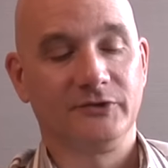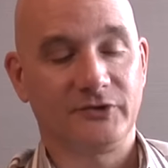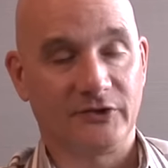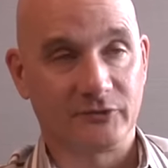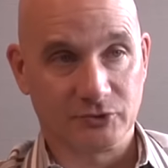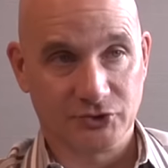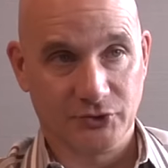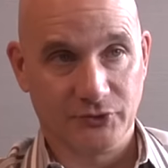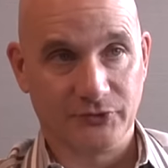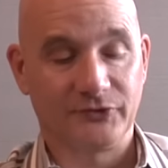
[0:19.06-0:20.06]
Sensible
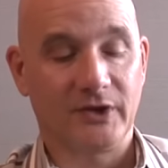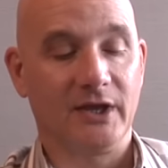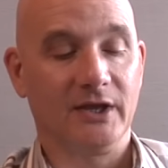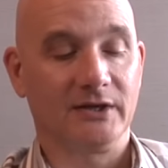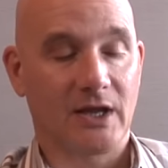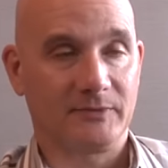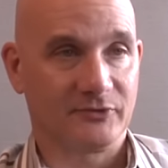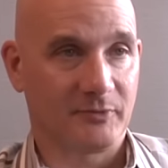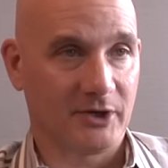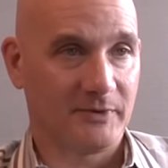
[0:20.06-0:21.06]
Shoes, and Captain
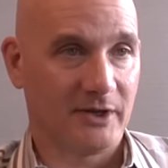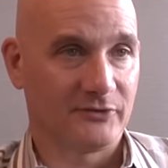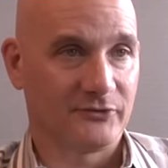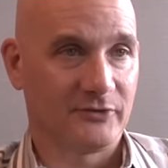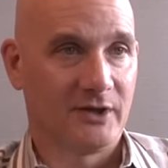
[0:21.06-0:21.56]
Smarty Pants.